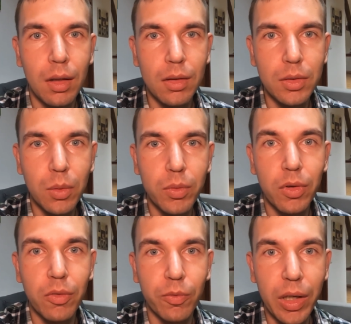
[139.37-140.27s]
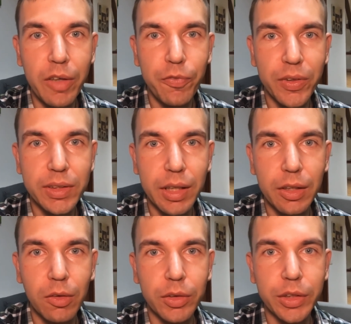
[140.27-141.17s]
So the very first
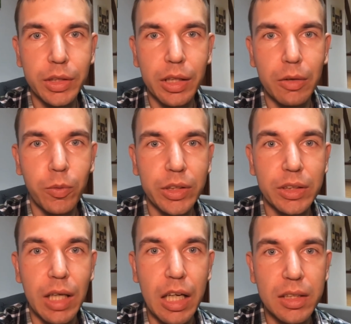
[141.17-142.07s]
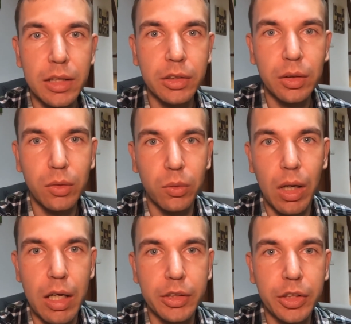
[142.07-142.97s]
technology which is essential to
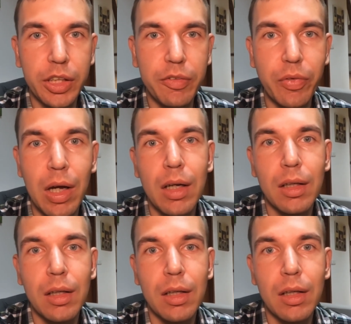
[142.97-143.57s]
achieve